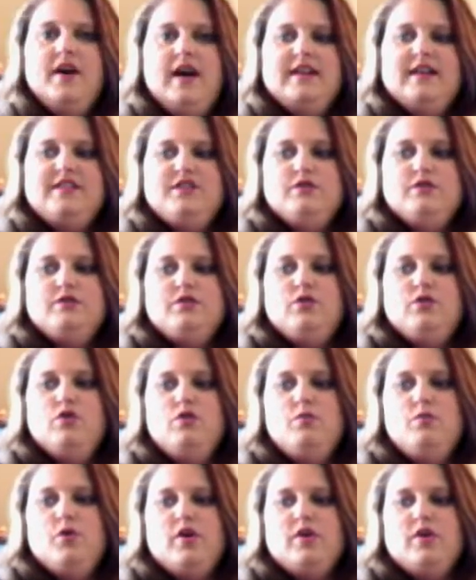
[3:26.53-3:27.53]
The Osseo
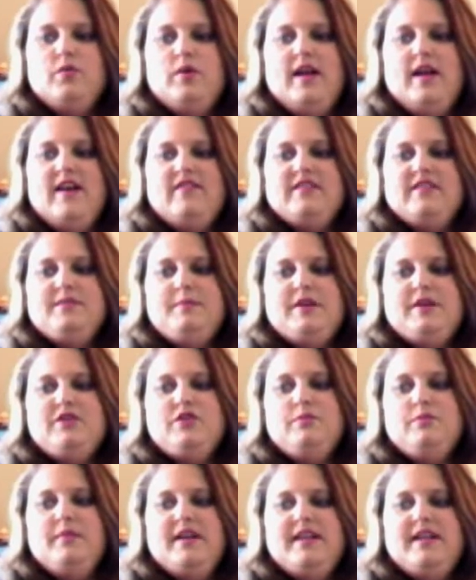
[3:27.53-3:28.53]
School Board will have a
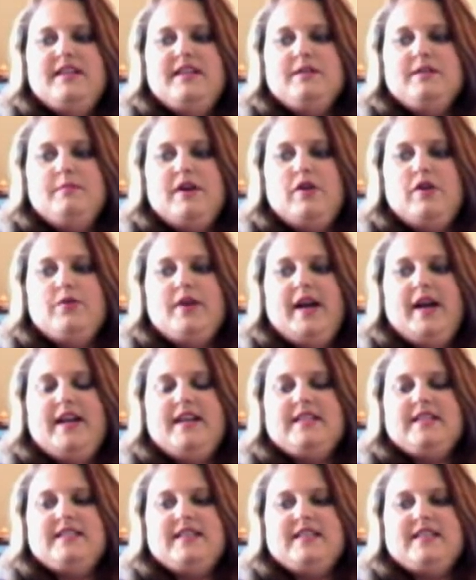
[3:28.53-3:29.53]
special meeting tomorrow
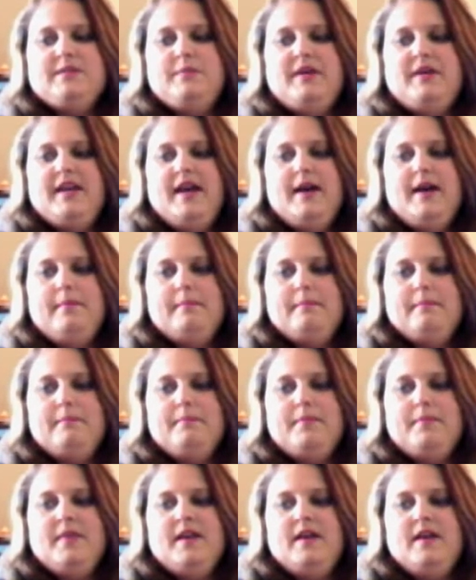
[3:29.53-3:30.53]
night at 6 p.m.
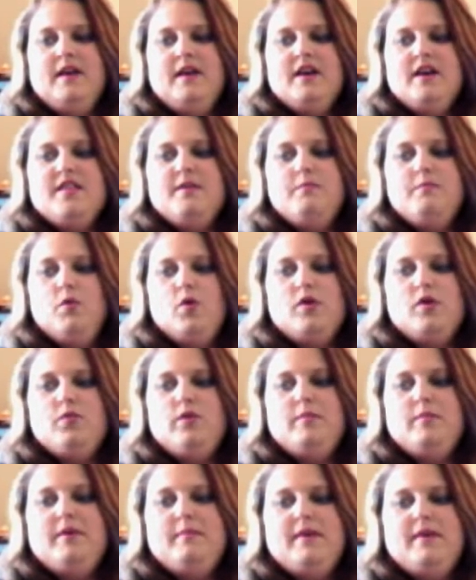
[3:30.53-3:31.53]
The
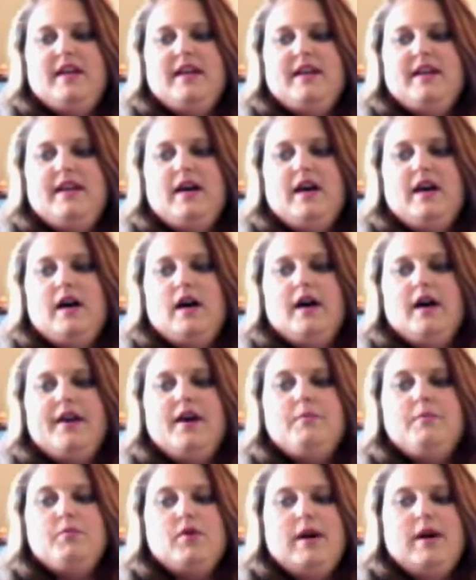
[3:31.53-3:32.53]
board will be meeting
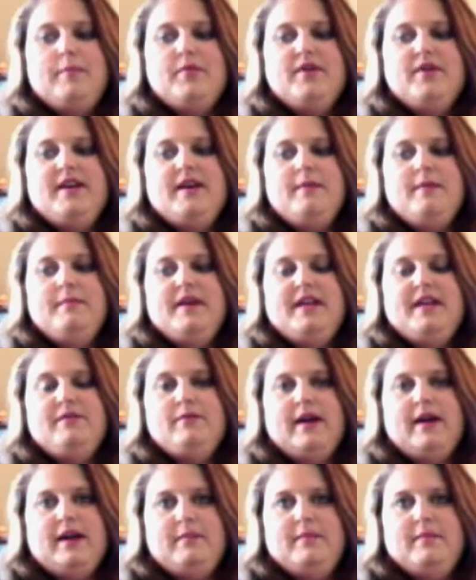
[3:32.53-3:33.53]
on a property committee
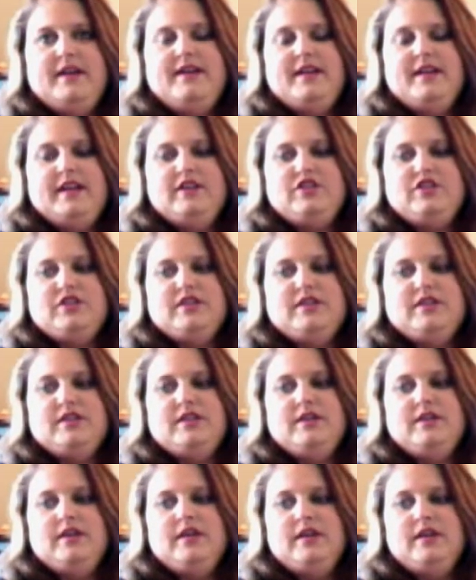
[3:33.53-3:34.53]
recommendation.
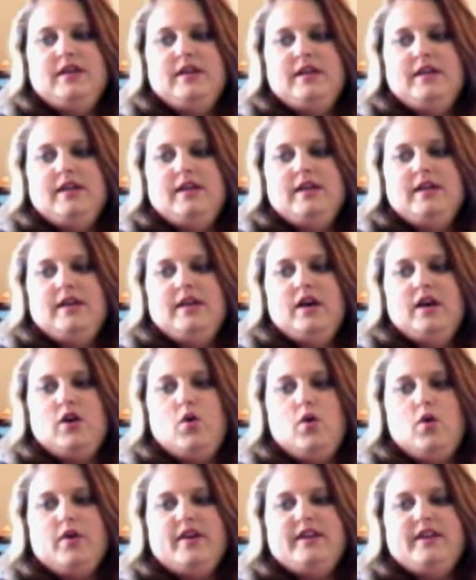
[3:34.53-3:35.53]

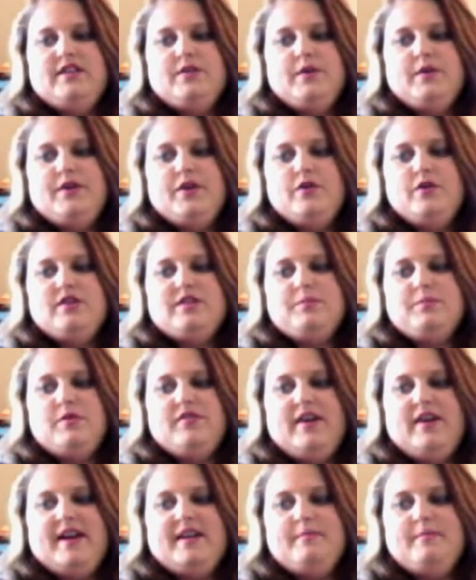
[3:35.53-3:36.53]
According to a notice
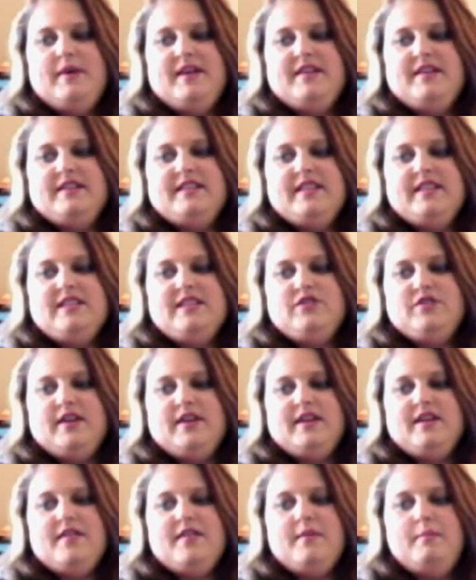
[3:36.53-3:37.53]
provided by the
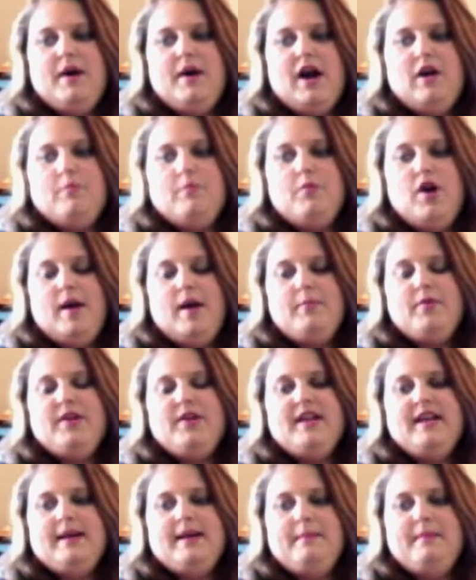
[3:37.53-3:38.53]
district, the
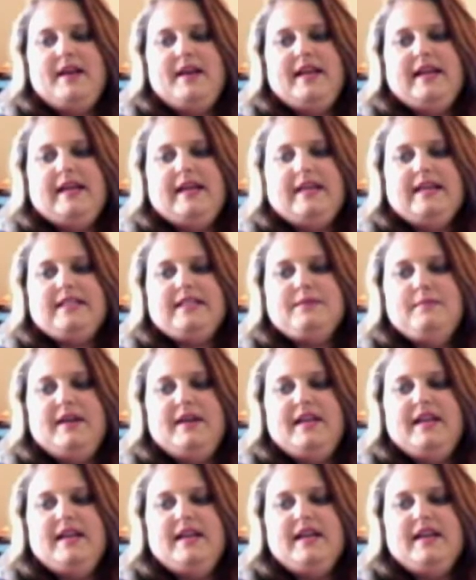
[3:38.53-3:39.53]
property committee is
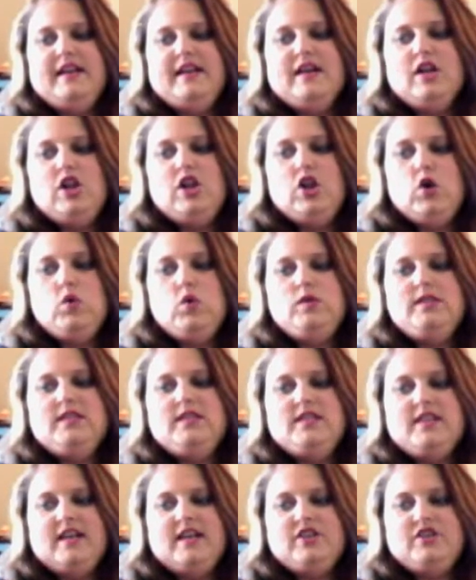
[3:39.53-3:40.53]
meeting in a closed
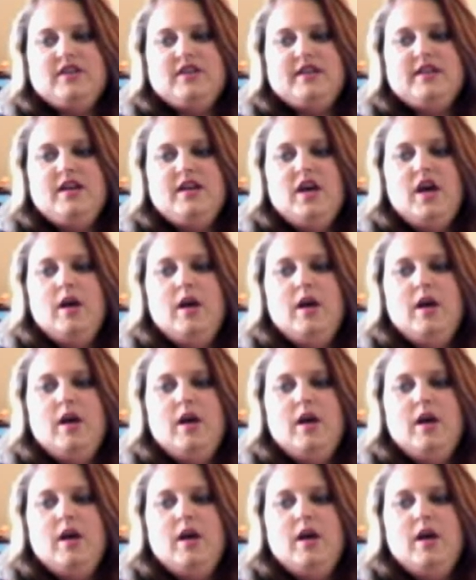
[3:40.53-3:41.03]
session